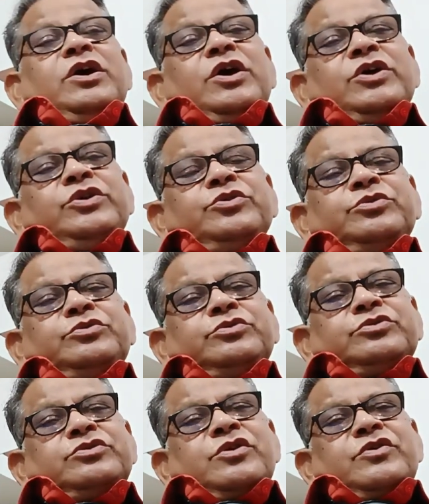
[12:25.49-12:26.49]
You
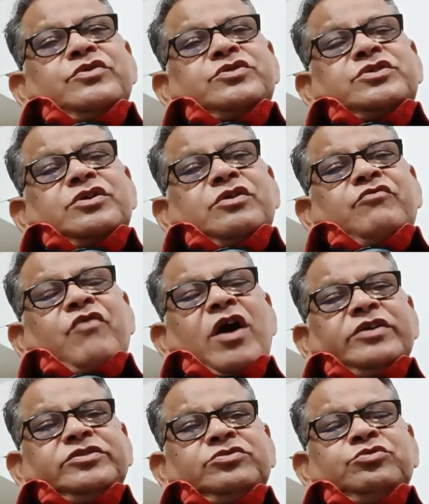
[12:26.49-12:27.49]

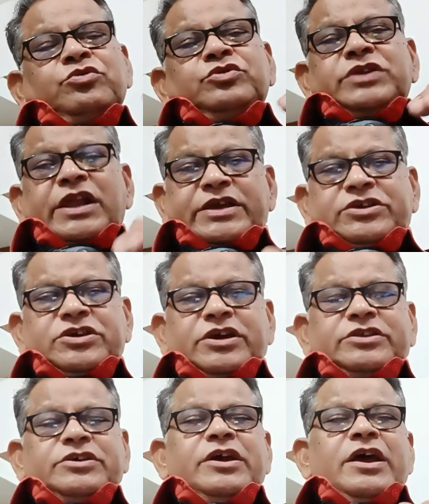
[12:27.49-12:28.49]
watch those lectures